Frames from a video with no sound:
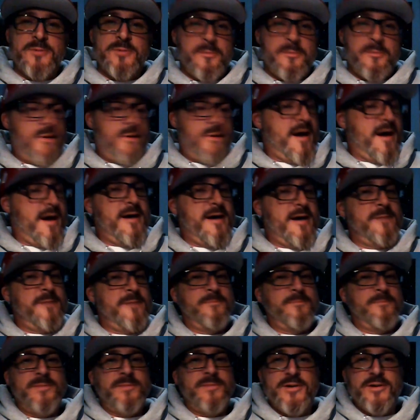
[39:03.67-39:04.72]
to
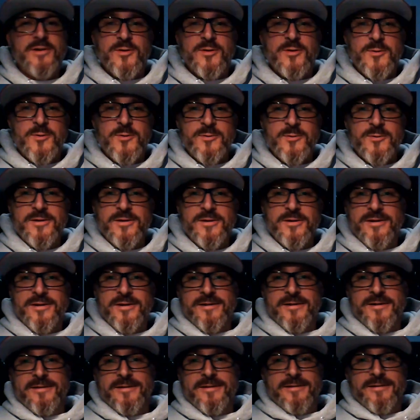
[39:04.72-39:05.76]
prom,
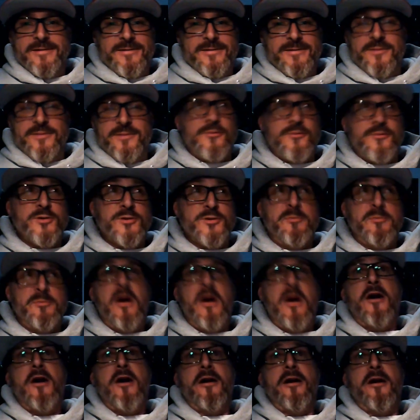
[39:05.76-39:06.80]
the first
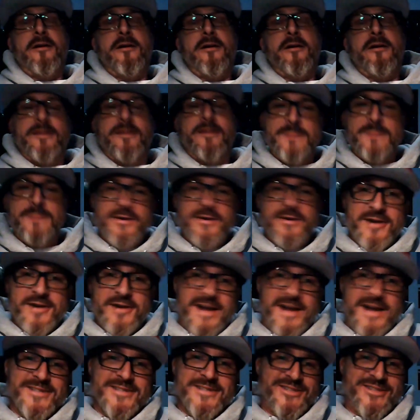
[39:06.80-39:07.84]
bar. I mean, all
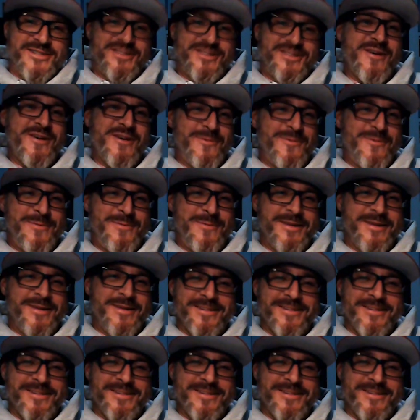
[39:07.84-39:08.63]
kinds of stuff, man.